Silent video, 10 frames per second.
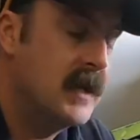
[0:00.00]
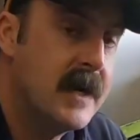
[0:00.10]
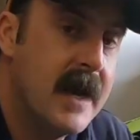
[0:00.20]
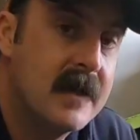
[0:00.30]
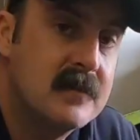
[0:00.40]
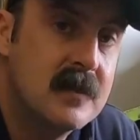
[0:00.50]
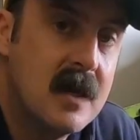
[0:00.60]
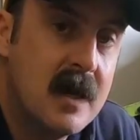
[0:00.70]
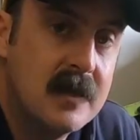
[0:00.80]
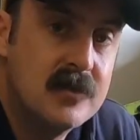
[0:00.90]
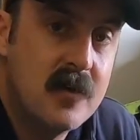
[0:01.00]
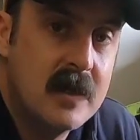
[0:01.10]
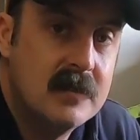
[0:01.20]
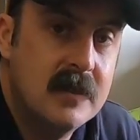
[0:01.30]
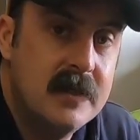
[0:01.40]
connect
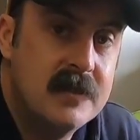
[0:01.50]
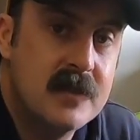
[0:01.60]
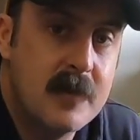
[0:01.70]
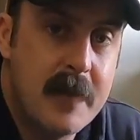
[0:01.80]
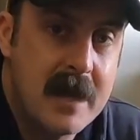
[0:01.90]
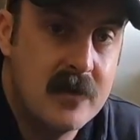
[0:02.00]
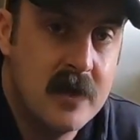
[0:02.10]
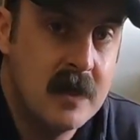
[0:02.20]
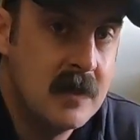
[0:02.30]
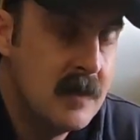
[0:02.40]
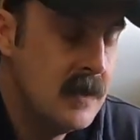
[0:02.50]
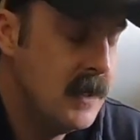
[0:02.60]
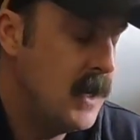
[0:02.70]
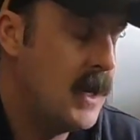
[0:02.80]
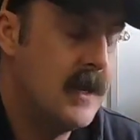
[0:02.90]
directly to the battery.
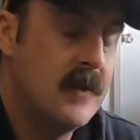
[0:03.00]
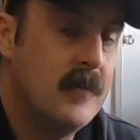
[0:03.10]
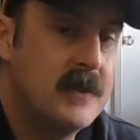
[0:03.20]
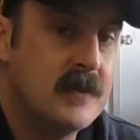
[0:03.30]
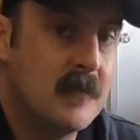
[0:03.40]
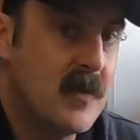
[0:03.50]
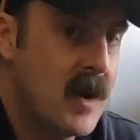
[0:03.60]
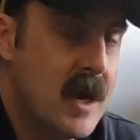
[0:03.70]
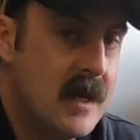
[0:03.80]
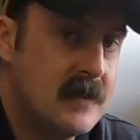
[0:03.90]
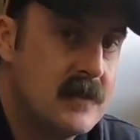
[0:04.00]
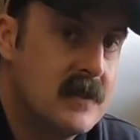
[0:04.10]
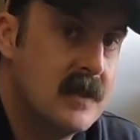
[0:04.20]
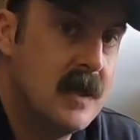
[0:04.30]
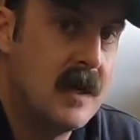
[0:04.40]
There'll be some
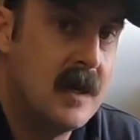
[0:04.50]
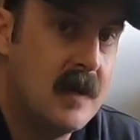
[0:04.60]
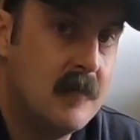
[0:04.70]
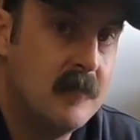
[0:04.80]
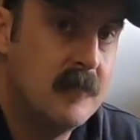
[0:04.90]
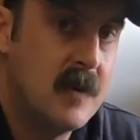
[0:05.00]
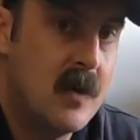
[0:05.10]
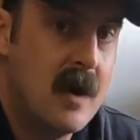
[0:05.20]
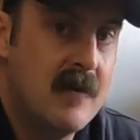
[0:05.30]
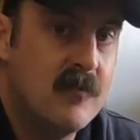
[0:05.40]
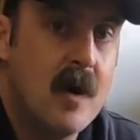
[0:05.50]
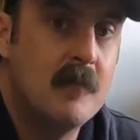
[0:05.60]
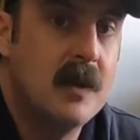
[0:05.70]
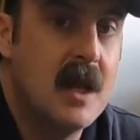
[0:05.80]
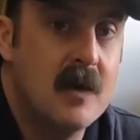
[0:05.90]
grounds. I'll have
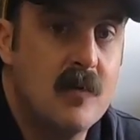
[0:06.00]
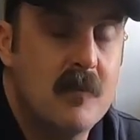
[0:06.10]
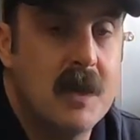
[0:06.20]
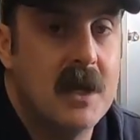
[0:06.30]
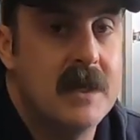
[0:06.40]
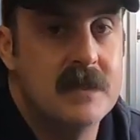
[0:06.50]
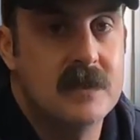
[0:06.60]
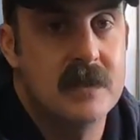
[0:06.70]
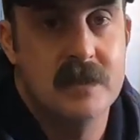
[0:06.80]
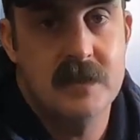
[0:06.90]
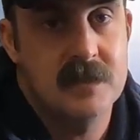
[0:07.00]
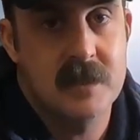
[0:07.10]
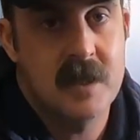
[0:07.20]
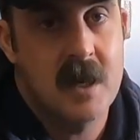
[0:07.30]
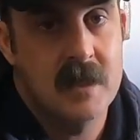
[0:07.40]
one plug will plug into the
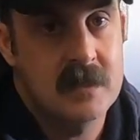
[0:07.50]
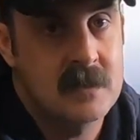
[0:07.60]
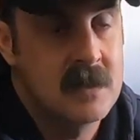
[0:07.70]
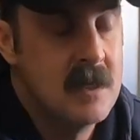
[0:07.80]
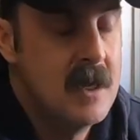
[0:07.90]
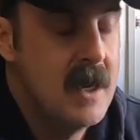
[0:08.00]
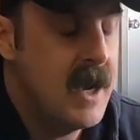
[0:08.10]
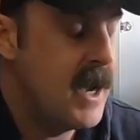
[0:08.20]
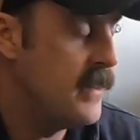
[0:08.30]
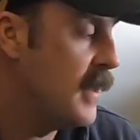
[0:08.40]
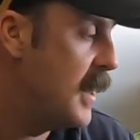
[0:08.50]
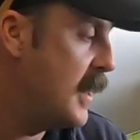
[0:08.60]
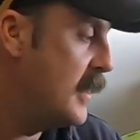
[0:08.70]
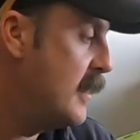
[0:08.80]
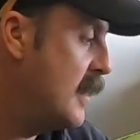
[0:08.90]
existing harness, and
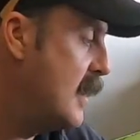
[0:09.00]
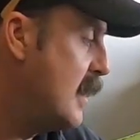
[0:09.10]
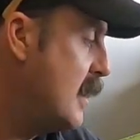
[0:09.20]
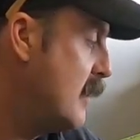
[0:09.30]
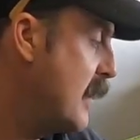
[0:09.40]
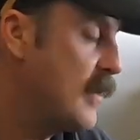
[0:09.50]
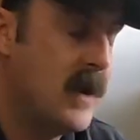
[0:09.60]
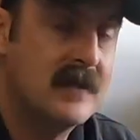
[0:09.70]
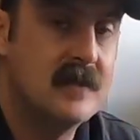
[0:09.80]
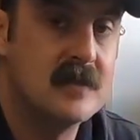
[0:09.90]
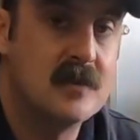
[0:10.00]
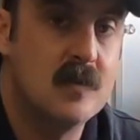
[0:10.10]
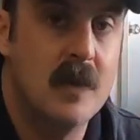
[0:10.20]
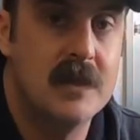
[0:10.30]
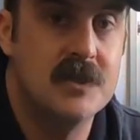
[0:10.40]
then that'll act as a
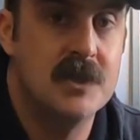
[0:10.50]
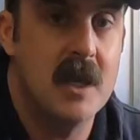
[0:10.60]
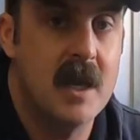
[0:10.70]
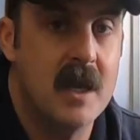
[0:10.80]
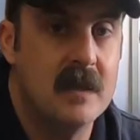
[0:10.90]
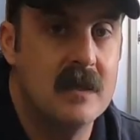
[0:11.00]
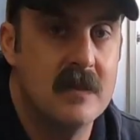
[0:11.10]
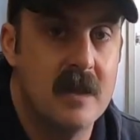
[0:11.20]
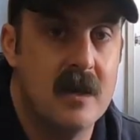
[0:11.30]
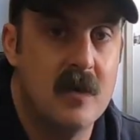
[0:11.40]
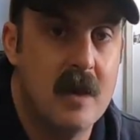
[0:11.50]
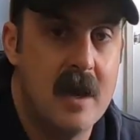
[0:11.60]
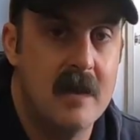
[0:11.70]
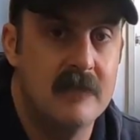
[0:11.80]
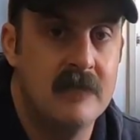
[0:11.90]
switch, and then I'll
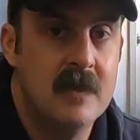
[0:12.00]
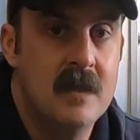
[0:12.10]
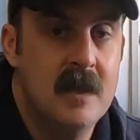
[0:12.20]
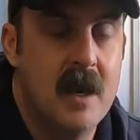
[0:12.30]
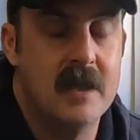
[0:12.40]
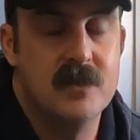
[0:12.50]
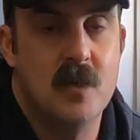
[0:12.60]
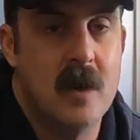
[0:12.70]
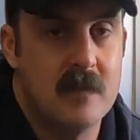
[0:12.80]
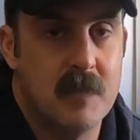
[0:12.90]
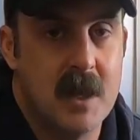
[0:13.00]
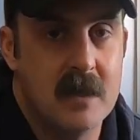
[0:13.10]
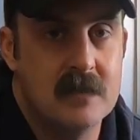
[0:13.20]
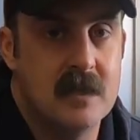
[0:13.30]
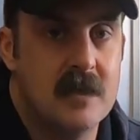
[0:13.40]
have two other
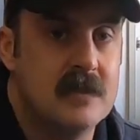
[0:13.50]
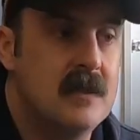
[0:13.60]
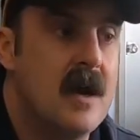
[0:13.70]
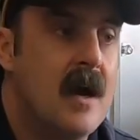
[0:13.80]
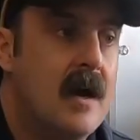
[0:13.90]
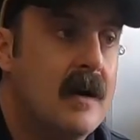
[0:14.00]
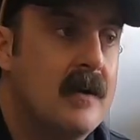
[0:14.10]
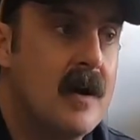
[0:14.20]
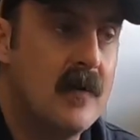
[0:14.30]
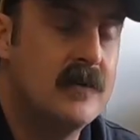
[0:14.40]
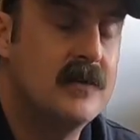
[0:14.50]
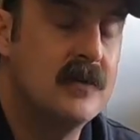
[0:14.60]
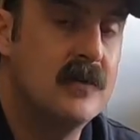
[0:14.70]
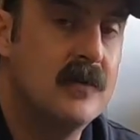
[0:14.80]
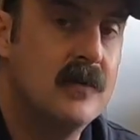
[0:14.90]
plugs that is going
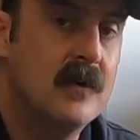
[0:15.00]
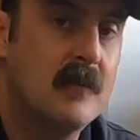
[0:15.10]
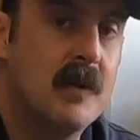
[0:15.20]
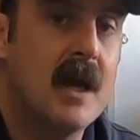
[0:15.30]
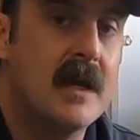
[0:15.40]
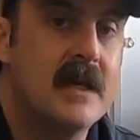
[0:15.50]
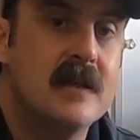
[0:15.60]
to plug